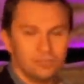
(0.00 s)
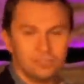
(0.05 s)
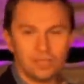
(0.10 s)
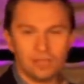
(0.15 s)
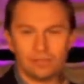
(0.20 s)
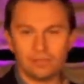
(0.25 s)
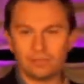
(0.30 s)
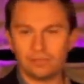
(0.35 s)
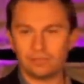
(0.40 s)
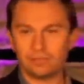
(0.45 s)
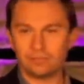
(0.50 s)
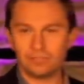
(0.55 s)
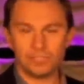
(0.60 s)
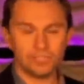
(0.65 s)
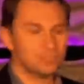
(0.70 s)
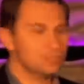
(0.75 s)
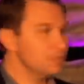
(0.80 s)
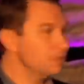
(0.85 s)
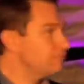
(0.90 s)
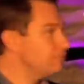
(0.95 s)
out that
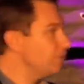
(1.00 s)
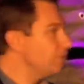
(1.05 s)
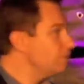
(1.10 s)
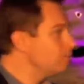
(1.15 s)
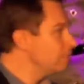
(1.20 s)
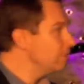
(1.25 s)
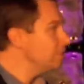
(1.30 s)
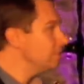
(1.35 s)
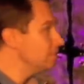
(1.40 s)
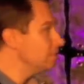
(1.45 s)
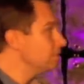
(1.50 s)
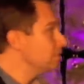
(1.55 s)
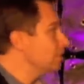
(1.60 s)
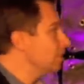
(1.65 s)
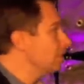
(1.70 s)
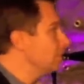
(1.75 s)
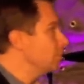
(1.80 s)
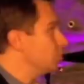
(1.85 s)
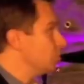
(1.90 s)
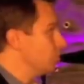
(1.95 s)
just a very recent
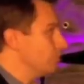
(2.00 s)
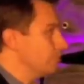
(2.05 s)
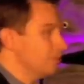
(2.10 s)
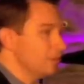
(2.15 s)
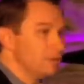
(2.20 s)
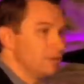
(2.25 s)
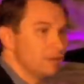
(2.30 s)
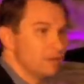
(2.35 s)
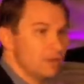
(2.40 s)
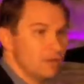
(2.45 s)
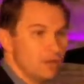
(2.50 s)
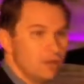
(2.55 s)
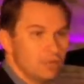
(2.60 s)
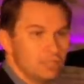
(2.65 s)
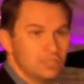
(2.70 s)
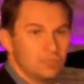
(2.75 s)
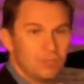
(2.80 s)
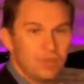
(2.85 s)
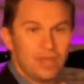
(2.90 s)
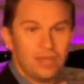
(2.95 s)
study showed that
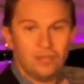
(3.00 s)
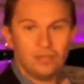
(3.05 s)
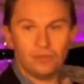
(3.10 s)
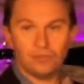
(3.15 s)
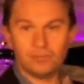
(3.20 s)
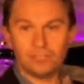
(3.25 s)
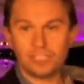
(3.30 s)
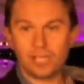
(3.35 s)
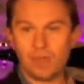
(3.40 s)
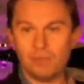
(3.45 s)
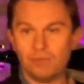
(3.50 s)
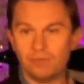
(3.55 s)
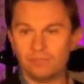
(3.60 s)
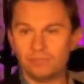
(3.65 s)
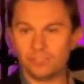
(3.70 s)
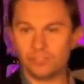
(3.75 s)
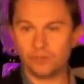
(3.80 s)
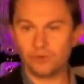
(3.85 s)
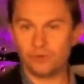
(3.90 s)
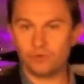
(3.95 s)
depending on the type of
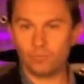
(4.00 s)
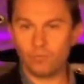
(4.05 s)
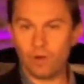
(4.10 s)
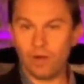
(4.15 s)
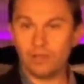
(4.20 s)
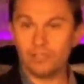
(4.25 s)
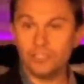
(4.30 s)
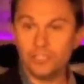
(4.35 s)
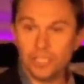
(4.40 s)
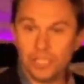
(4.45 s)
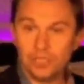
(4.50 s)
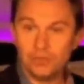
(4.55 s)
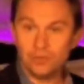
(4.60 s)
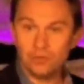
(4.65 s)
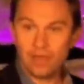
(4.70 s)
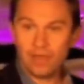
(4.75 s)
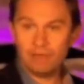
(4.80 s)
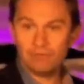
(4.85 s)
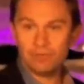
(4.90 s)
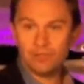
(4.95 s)
Sirtuin gene you
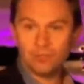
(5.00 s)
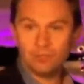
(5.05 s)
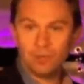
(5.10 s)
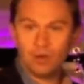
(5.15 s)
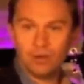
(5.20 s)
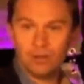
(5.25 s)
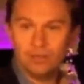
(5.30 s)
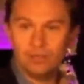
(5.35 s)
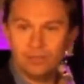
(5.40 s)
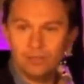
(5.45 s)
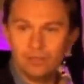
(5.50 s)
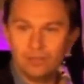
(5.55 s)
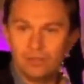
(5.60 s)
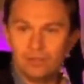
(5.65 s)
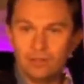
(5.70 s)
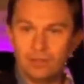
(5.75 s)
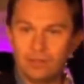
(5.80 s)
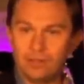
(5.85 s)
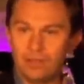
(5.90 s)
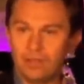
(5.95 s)
have in your body,
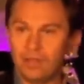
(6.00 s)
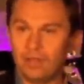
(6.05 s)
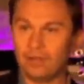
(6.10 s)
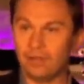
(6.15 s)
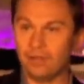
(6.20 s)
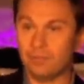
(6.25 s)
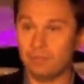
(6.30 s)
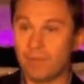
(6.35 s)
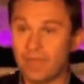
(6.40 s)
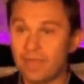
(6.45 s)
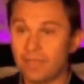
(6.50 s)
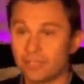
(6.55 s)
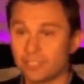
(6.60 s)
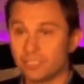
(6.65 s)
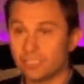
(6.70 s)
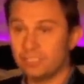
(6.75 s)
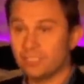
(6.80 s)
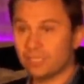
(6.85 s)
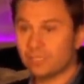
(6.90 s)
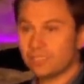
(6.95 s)
it may actually
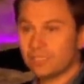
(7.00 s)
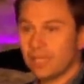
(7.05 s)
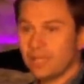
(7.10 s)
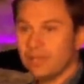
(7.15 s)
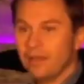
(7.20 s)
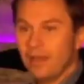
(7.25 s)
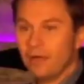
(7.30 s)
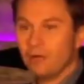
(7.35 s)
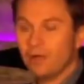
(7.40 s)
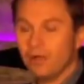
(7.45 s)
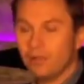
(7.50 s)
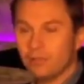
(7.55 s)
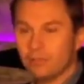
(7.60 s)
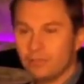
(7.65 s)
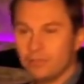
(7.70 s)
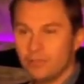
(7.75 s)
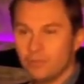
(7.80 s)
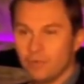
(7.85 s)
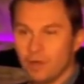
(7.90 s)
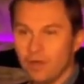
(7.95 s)
dictate how healthy
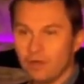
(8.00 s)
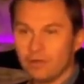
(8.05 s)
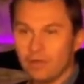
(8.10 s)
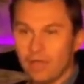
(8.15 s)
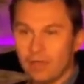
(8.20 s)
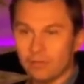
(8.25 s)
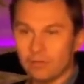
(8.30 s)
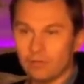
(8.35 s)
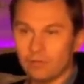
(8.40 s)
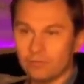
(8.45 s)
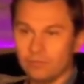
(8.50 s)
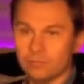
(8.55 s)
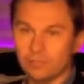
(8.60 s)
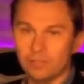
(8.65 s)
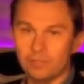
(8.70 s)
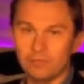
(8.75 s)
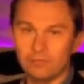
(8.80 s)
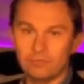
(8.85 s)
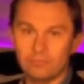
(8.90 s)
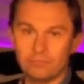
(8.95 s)
you are and how long you
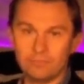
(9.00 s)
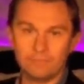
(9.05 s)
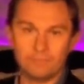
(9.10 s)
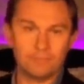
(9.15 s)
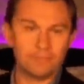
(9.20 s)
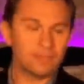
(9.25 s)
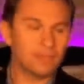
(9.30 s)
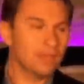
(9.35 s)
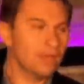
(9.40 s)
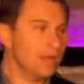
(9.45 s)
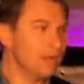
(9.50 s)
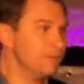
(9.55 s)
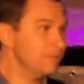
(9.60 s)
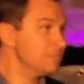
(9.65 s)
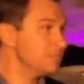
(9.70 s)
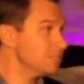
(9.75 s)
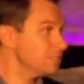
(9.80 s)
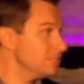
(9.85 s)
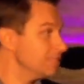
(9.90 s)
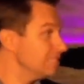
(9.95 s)
live. And this
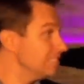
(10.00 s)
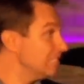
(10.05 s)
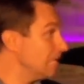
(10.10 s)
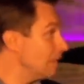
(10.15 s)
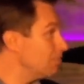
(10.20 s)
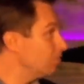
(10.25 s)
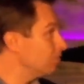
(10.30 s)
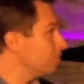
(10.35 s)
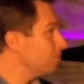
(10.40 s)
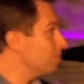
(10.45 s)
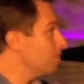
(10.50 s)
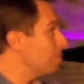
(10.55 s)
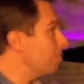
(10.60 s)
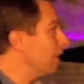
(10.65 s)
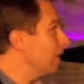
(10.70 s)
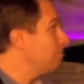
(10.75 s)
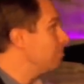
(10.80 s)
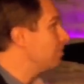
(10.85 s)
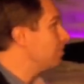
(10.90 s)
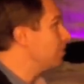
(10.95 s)
is an example from the
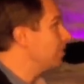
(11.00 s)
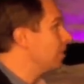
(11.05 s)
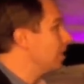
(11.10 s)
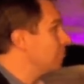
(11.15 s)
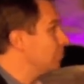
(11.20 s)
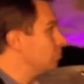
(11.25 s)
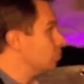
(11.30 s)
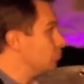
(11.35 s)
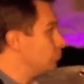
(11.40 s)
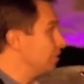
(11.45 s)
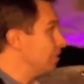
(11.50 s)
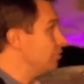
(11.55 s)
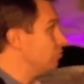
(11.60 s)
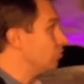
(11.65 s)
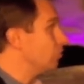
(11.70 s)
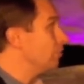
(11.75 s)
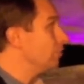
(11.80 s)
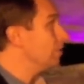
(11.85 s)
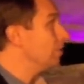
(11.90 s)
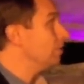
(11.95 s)
paper that I've just
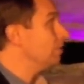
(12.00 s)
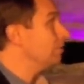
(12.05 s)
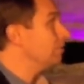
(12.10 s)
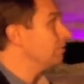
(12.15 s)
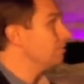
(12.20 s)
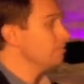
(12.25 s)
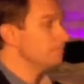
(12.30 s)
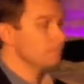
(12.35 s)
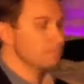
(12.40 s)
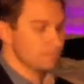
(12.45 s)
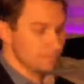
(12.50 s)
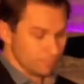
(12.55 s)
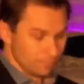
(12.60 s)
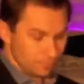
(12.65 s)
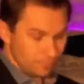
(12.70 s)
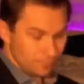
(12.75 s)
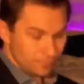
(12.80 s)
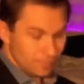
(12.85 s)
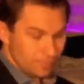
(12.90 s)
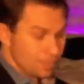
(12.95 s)
redrawn here.
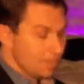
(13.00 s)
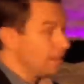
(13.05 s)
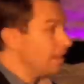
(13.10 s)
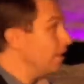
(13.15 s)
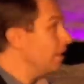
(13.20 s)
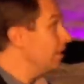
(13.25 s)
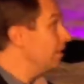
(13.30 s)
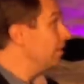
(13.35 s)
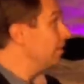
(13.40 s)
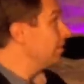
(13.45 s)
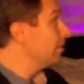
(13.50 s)
And